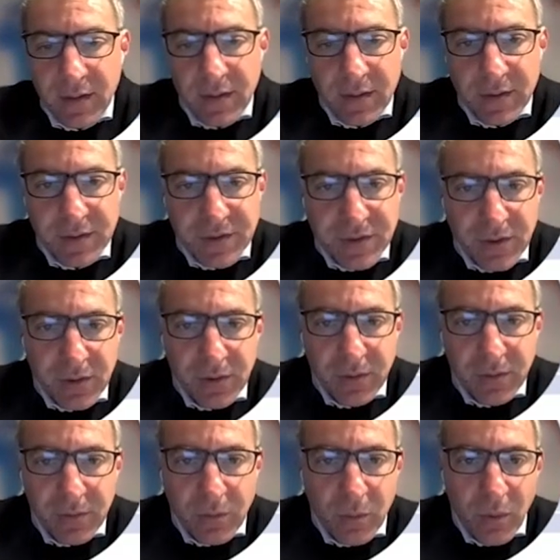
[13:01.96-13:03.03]
So
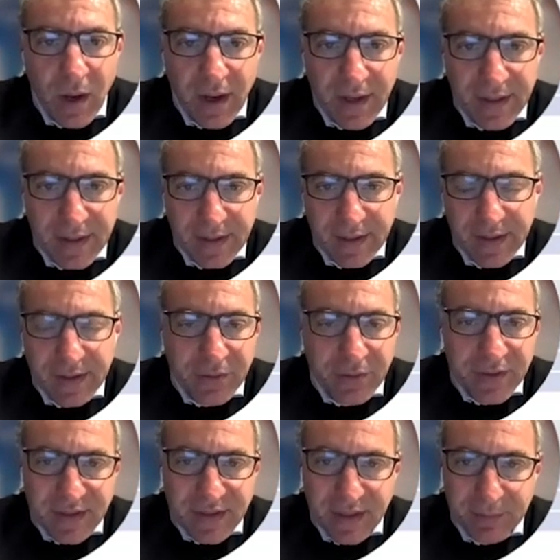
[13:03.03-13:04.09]
why
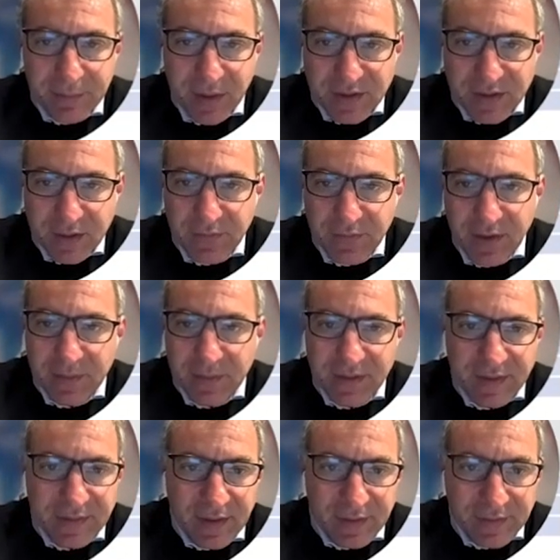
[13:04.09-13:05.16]
increasing impacts of climate
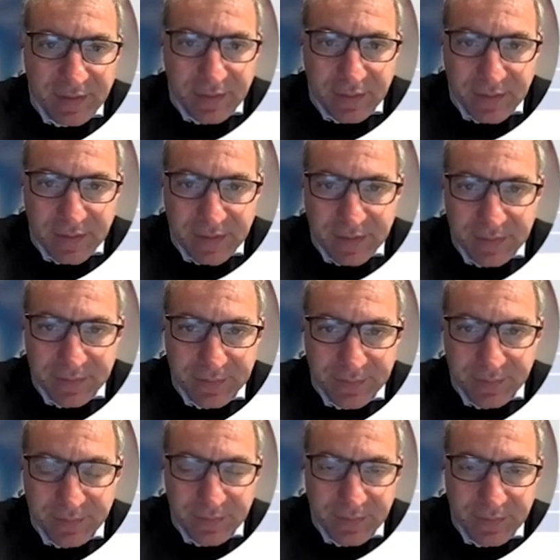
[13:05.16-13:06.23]
disasters?
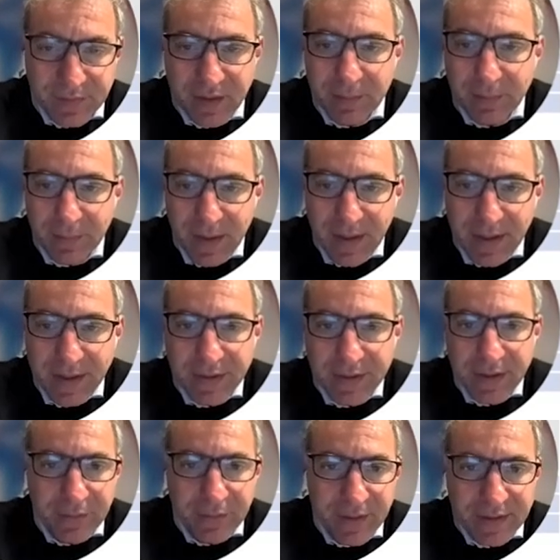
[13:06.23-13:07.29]
The main
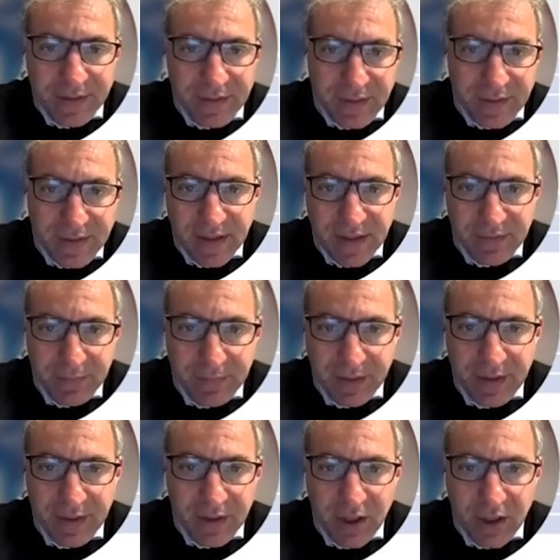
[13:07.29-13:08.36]
reasons have been
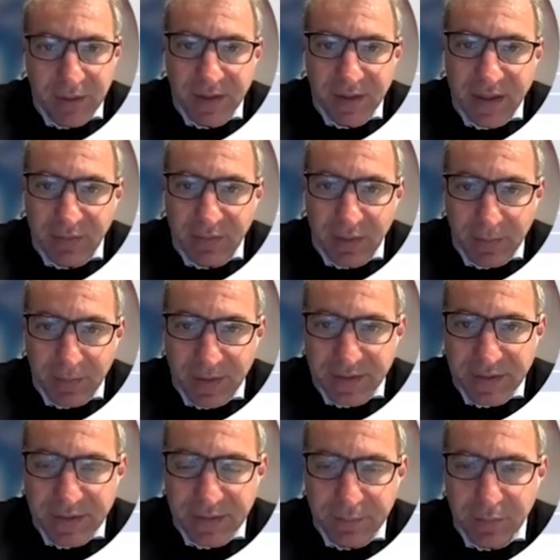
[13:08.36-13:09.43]
economic
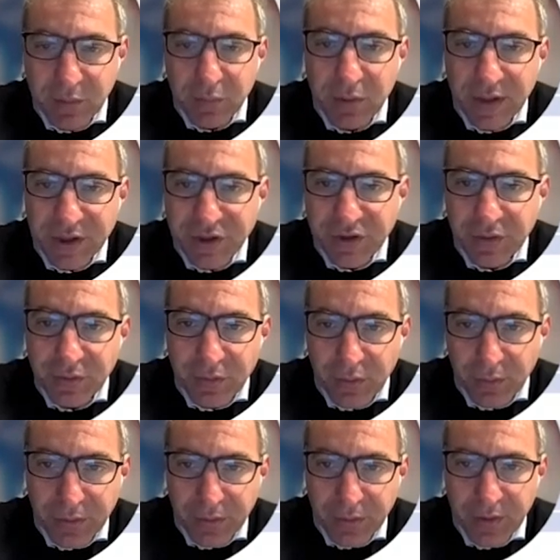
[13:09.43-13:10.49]
development, population
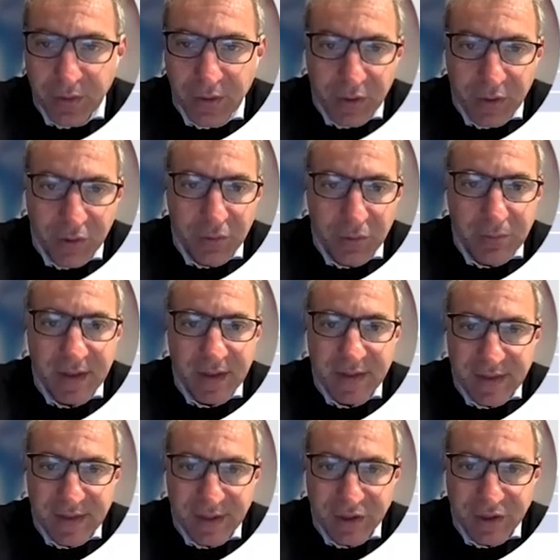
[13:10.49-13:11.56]
growth,
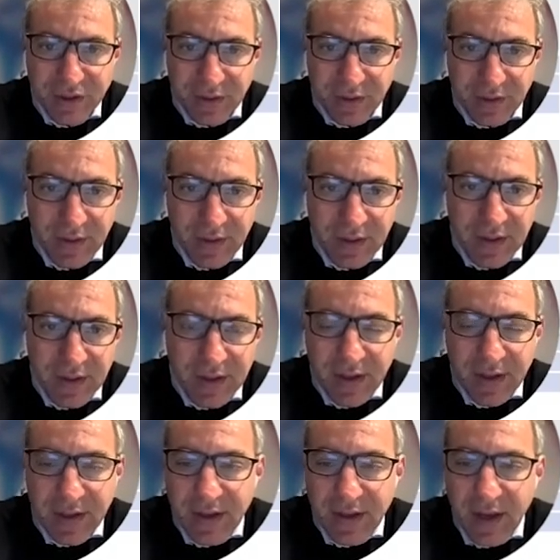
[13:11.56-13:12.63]
urbanization,
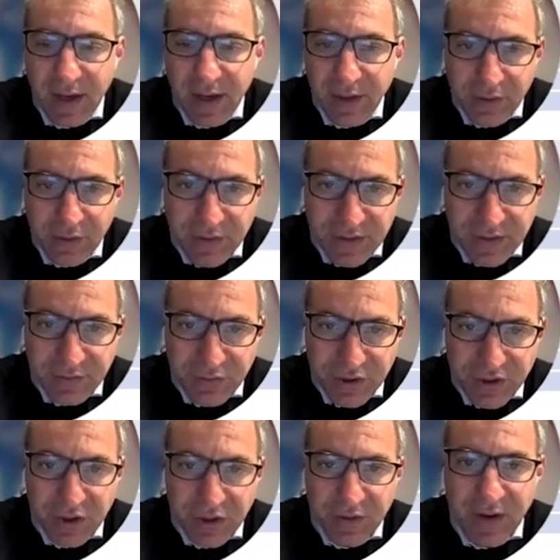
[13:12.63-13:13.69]
and a higher
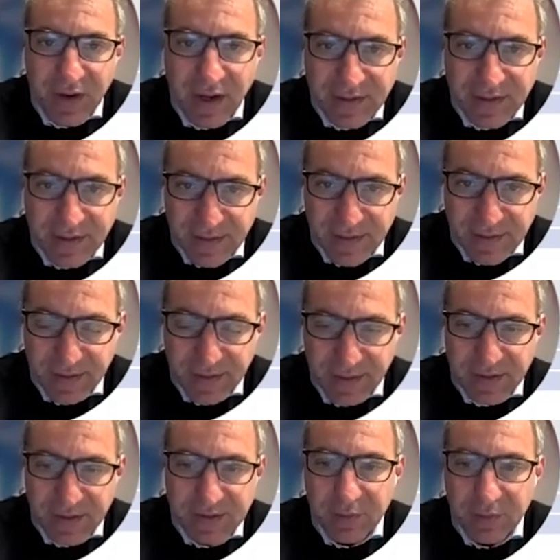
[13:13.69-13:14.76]
concentration of assets in
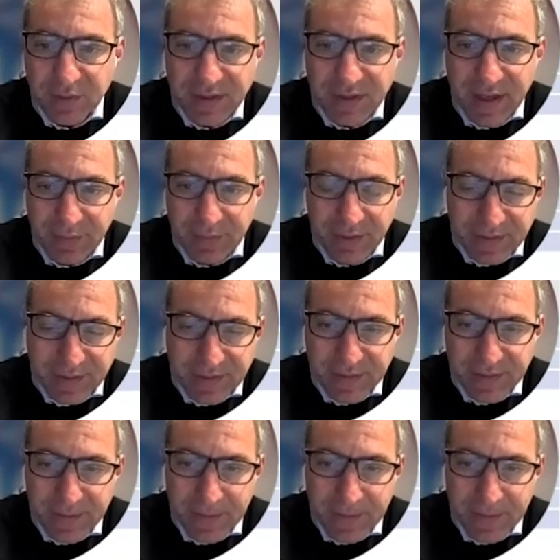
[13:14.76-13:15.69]
exposed areas.